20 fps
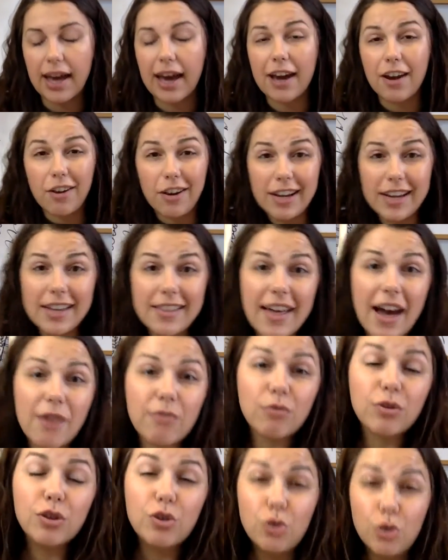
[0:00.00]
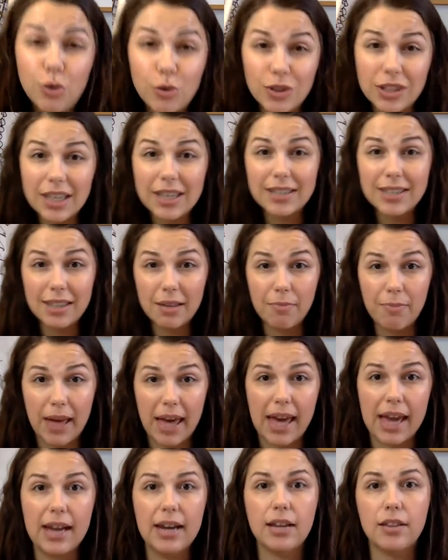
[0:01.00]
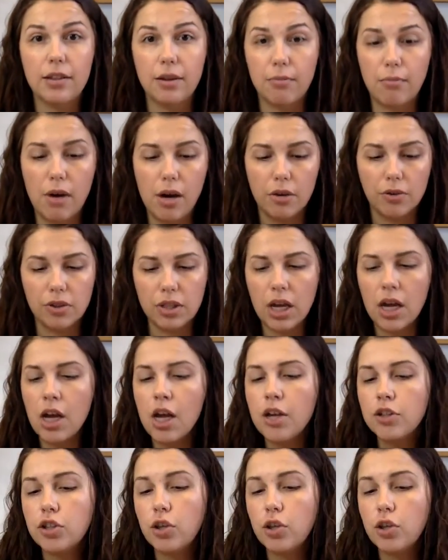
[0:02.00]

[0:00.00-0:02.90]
the area that reduces the pain the most.